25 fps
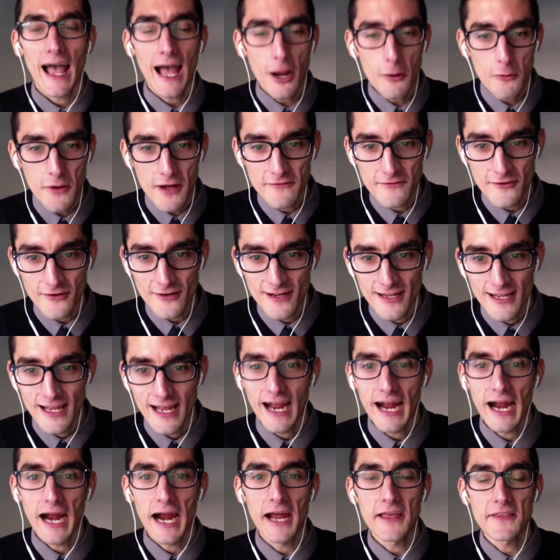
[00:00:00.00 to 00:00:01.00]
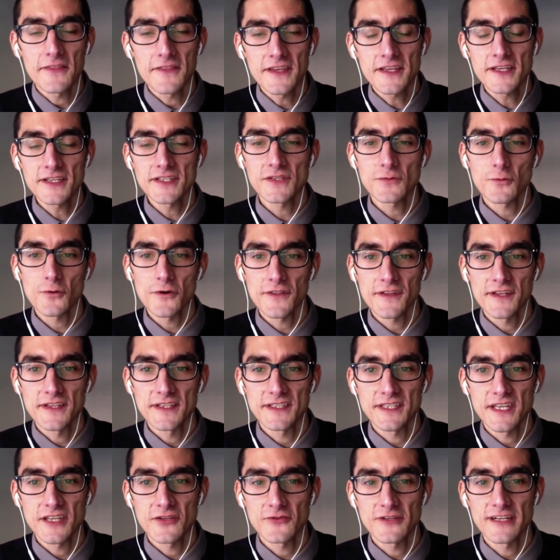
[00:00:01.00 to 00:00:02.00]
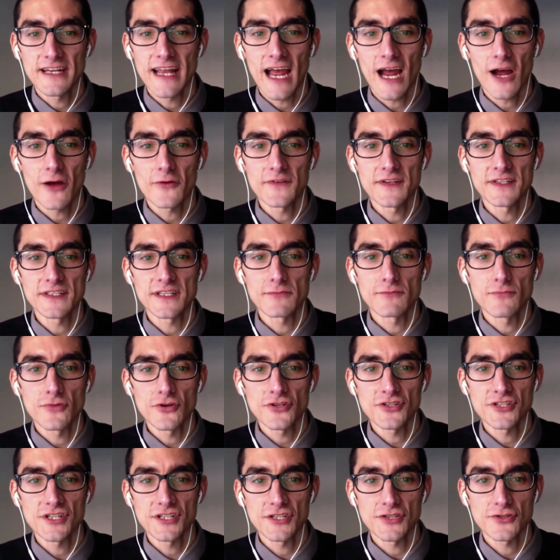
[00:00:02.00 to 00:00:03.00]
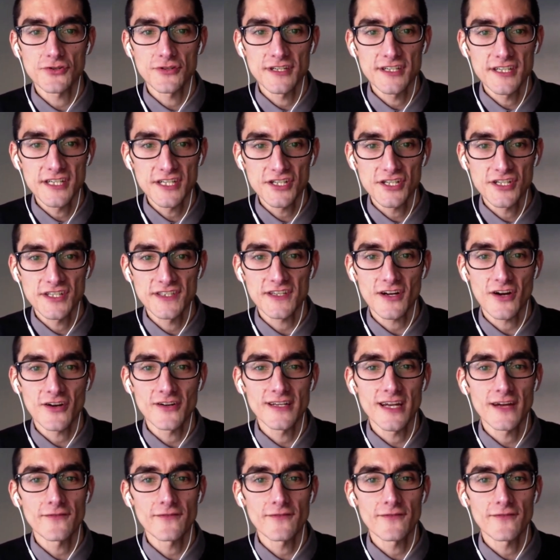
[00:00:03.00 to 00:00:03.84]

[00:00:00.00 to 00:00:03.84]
However, I think it's worth considering how these emergent traditions